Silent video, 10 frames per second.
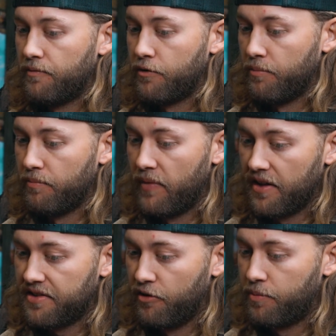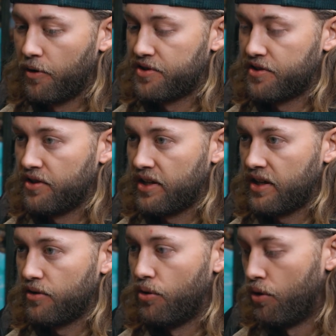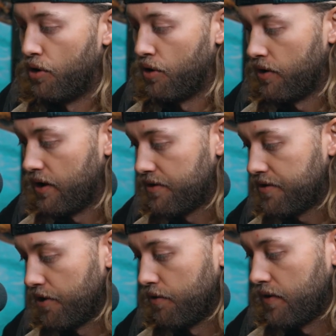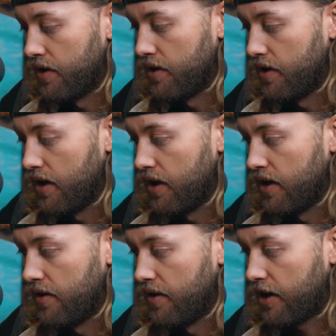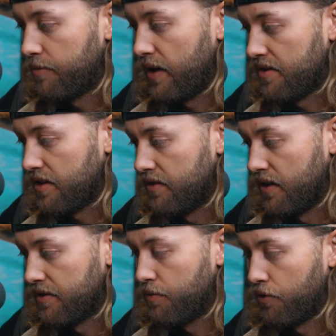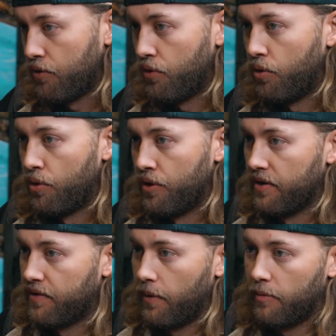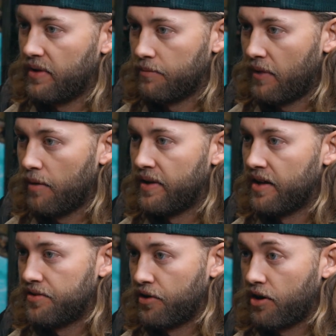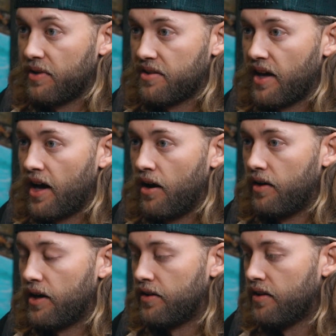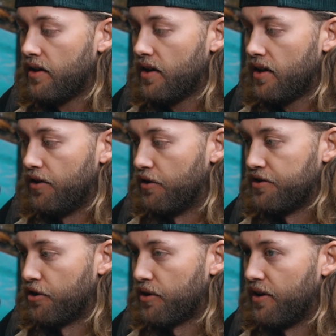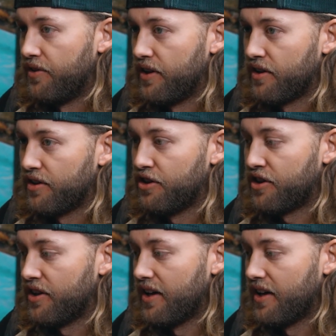for myself personally, or in serving in a capacity that's for the Lord, if I'm not being my best, they're gonna miss out. And there's no greater thing you can do.